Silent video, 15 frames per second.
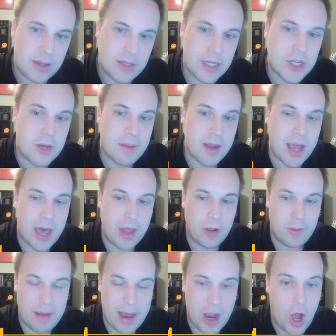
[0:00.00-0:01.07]
TJ
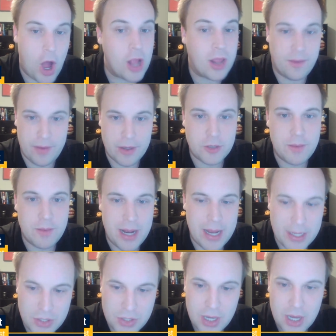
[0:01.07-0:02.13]
McConnell by all of his
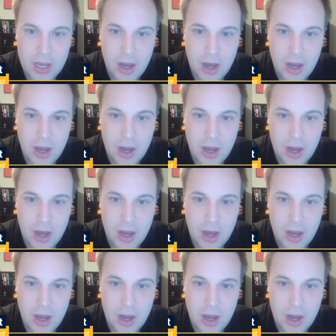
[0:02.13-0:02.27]
minutes,